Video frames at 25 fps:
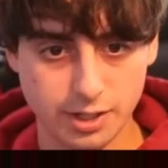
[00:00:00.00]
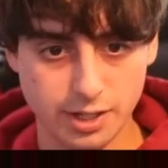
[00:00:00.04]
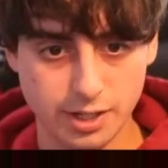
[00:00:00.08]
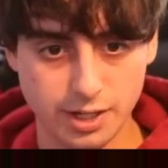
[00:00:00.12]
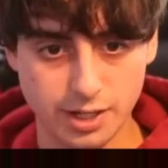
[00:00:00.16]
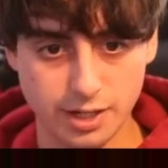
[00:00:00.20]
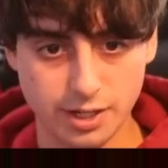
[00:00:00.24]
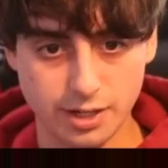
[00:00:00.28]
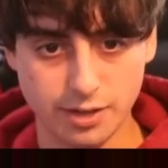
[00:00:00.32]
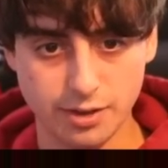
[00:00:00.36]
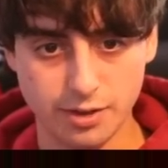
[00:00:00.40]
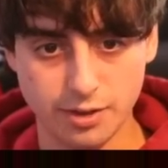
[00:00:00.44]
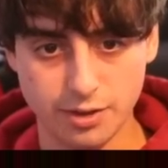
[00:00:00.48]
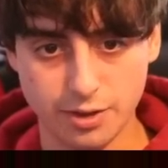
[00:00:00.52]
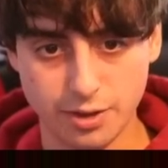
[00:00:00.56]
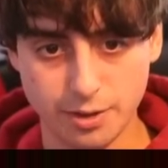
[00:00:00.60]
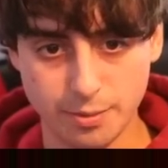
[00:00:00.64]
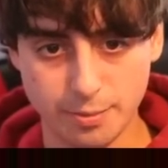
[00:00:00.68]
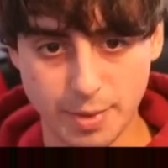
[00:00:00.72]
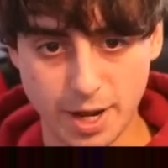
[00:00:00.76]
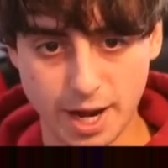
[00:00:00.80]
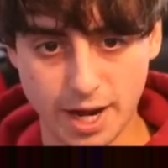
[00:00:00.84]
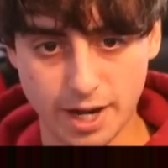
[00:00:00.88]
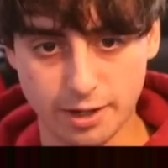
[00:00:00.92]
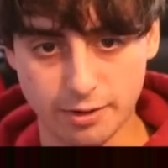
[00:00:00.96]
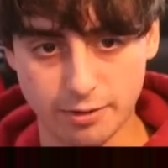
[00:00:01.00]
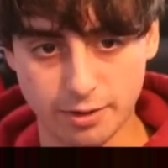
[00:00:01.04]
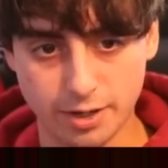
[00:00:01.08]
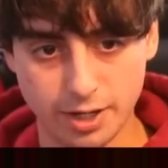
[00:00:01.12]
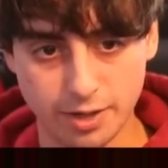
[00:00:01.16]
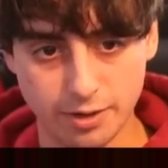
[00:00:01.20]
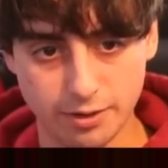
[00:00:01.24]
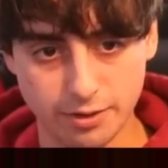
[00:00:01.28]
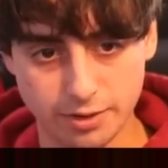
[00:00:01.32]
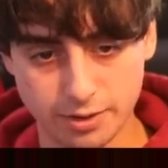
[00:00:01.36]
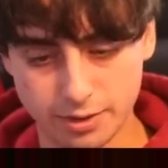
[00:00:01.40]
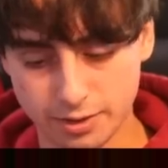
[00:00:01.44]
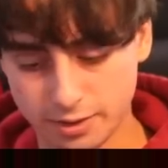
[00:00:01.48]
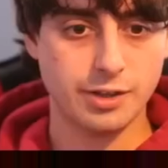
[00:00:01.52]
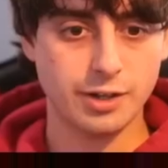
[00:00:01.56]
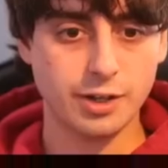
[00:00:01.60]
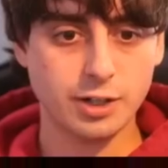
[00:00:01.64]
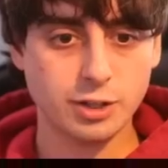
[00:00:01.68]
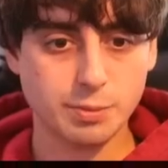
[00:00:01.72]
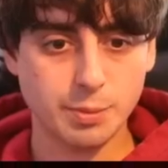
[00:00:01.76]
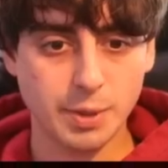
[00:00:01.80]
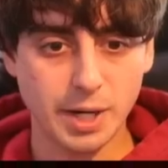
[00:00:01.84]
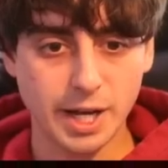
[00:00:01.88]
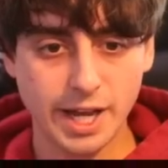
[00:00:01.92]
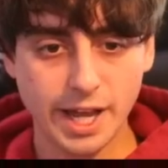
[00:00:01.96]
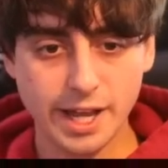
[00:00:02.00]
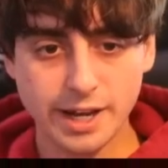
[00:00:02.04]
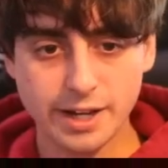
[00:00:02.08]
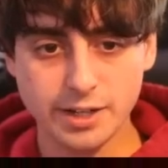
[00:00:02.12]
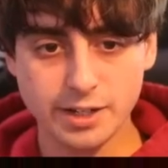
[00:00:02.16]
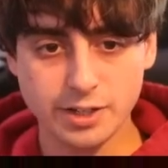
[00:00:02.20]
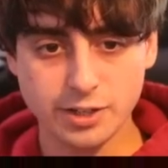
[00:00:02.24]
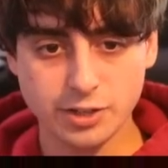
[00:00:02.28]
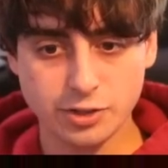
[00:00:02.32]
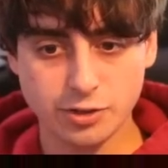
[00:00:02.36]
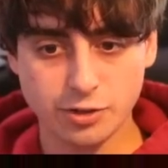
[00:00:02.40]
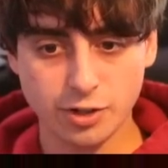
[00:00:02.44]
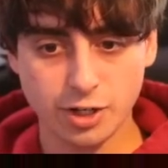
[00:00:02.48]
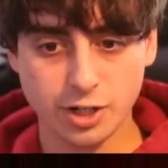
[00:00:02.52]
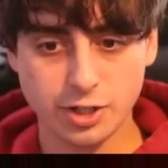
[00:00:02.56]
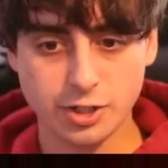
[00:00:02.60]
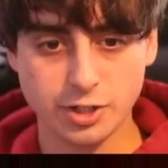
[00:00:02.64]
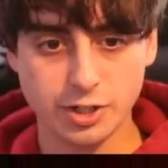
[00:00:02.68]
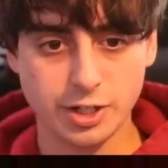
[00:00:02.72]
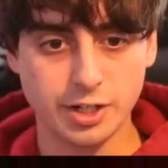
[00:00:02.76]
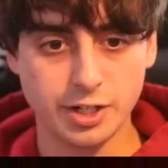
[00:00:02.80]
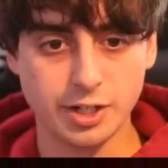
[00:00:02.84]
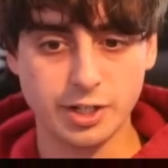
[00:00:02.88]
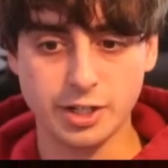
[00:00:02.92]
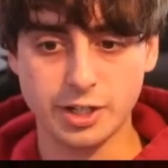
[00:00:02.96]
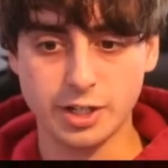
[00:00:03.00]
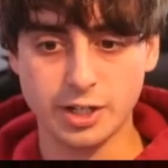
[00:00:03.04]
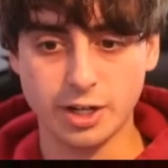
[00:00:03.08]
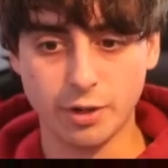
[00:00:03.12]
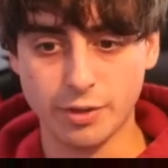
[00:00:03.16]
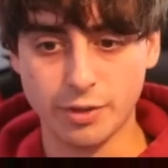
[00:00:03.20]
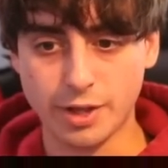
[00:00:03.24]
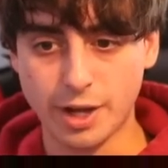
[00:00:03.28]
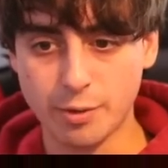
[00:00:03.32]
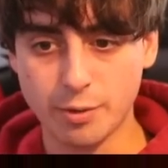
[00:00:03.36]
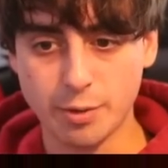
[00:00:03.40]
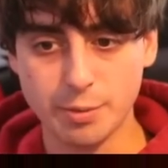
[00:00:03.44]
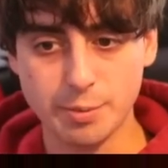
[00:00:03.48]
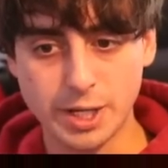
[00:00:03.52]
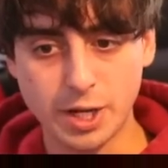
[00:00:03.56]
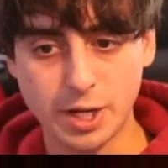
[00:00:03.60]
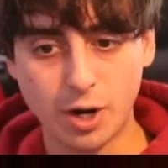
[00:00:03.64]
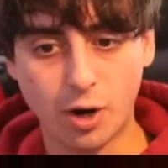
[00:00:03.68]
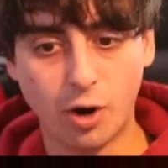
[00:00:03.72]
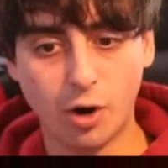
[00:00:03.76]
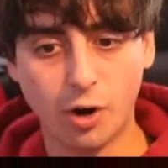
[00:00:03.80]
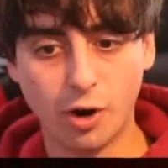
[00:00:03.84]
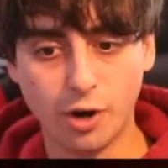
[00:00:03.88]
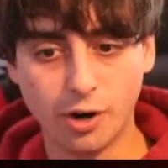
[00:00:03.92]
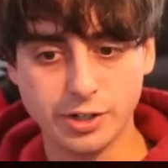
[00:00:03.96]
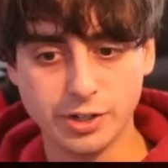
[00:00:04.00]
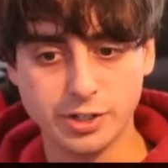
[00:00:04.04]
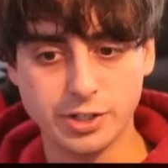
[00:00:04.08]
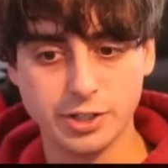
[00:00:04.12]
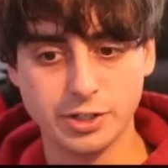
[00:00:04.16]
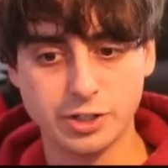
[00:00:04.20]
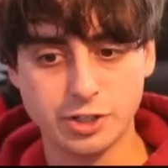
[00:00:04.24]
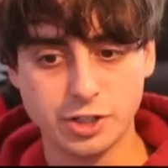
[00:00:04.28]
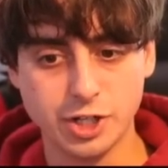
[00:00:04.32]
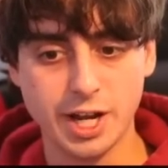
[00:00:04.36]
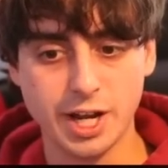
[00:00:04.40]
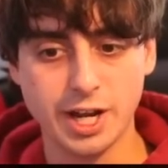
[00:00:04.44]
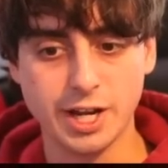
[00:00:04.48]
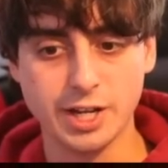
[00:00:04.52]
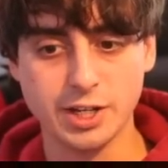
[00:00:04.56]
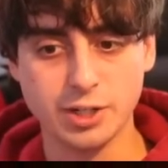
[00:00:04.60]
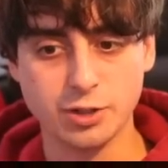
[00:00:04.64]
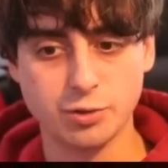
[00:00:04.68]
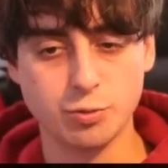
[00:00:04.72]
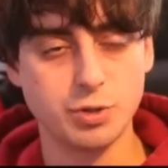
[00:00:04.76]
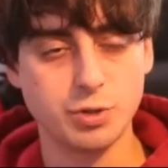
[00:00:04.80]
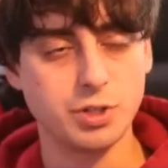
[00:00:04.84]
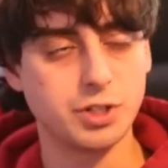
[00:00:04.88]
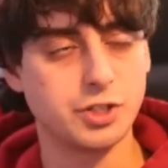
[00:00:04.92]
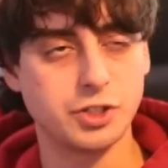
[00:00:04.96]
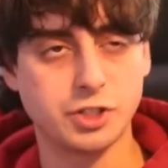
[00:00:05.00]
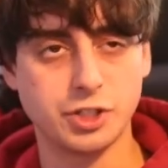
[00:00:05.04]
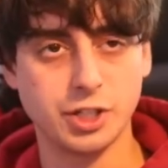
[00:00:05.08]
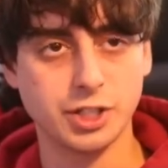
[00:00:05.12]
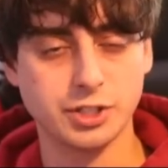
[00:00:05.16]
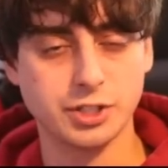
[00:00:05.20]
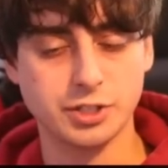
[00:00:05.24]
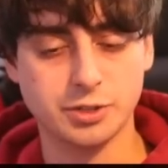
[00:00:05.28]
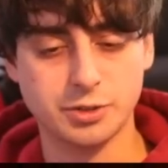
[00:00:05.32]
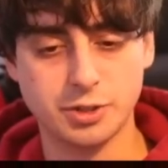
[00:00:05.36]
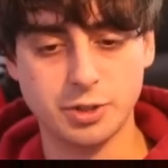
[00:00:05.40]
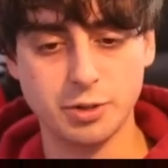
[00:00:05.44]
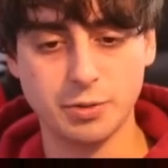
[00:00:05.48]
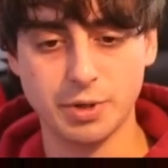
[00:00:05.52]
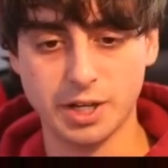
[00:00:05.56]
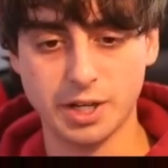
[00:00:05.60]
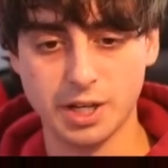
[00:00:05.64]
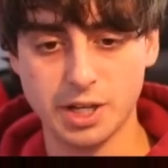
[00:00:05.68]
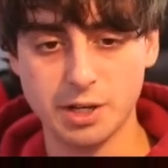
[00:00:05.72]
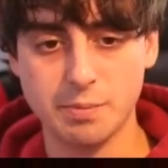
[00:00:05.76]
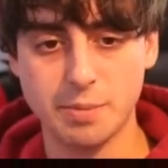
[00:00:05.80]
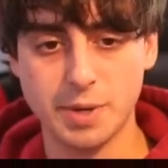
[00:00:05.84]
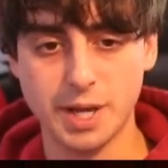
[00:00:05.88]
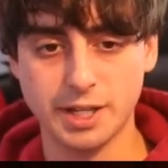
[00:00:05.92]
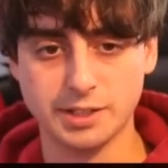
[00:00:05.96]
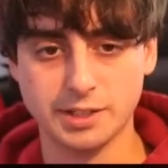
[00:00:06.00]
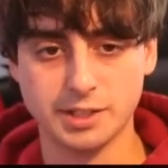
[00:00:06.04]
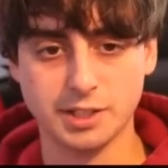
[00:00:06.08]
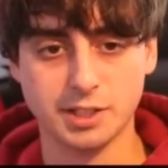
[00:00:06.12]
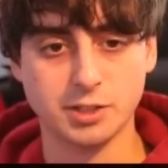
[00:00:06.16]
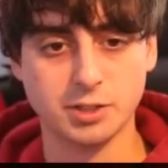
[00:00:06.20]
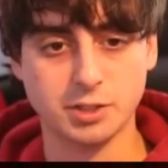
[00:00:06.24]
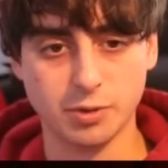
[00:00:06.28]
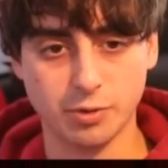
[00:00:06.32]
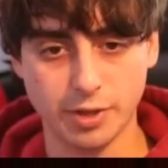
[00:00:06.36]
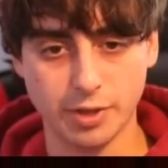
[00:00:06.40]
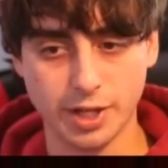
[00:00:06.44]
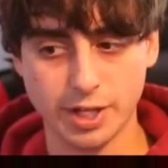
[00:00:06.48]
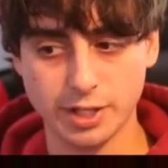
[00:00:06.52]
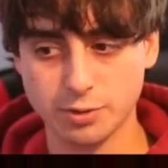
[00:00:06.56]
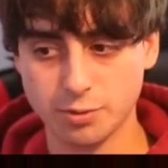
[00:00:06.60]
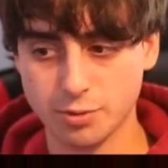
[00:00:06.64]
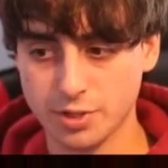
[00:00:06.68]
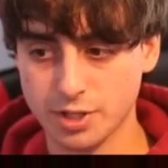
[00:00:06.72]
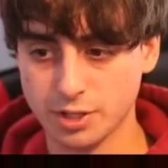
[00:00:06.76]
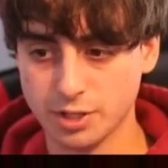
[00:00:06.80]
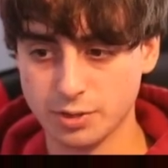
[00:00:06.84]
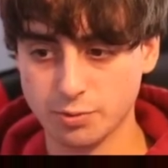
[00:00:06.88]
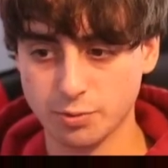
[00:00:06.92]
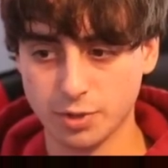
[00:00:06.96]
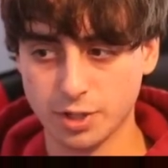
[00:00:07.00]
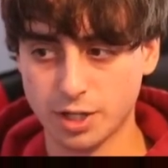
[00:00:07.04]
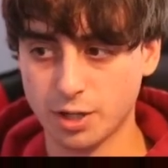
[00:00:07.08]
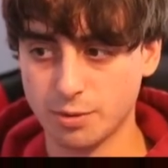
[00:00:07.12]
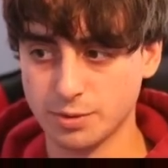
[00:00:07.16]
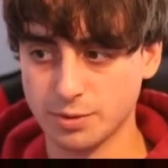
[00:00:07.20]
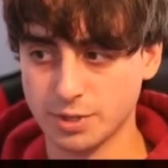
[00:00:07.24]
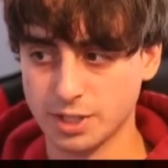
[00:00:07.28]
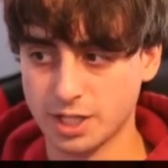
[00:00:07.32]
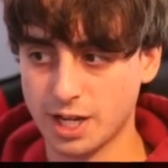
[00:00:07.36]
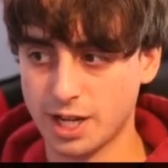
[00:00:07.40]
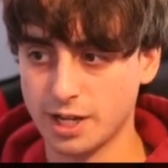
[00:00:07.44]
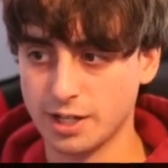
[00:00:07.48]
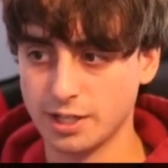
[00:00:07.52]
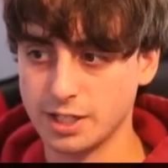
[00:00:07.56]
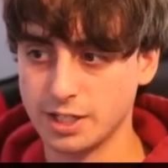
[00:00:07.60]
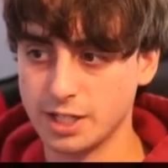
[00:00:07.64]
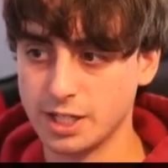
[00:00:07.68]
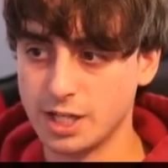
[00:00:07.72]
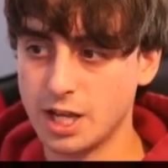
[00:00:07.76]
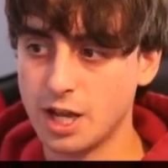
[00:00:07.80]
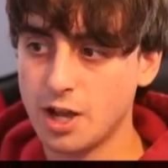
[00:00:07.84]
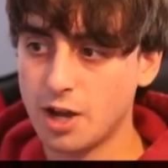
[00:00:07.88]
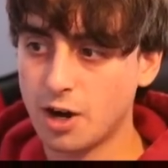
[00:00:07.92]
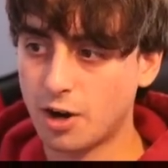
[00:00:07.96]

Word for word: in the background. There's my edit instruction. You know, that would be hard to change with just doing in painting, so that's where this one comes in handy.